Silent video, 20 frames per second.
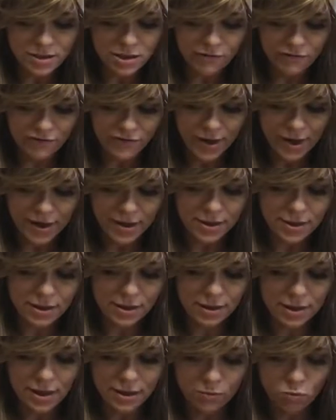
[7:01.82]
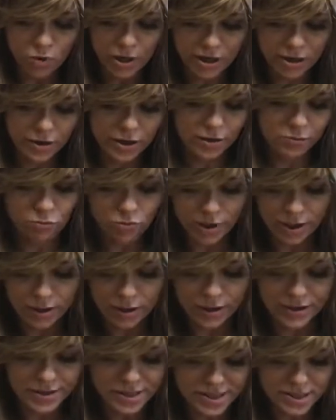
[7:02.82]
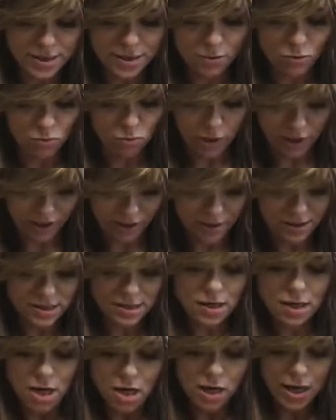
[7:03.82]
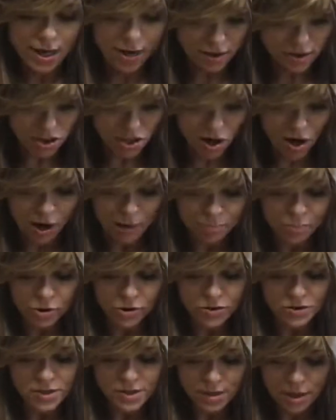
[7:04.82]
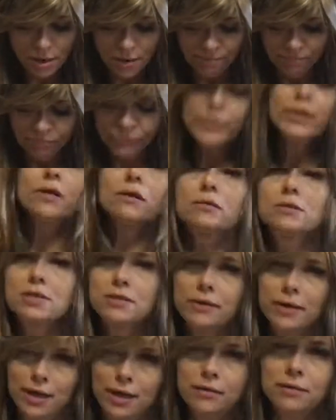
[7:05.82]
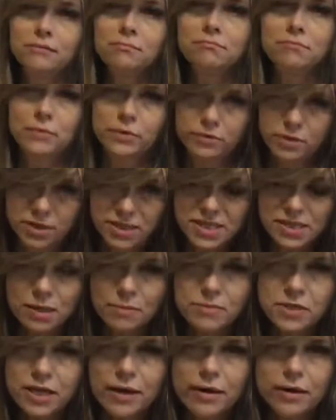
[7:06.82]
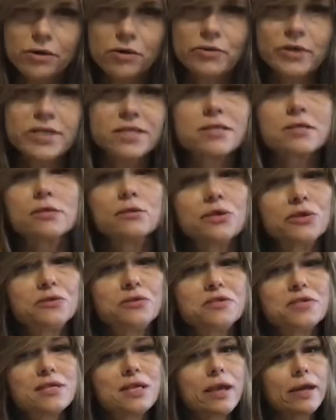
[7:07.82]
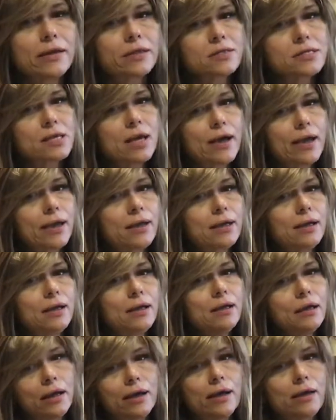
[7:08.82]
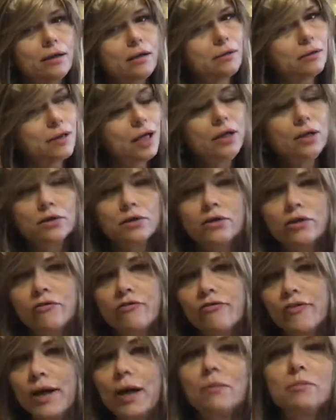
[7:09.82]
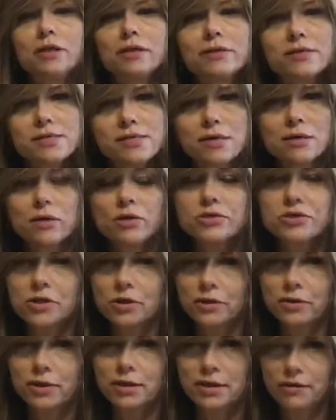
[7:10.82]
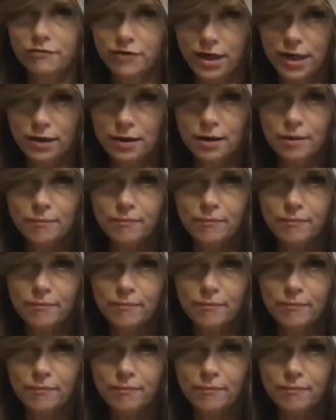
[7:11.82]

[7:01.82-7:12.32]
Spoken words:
to finding and wearing realistic wigs and toppers, and the subtitle is To Lose the Anxiety and Look Fabulous in Alternative Hair.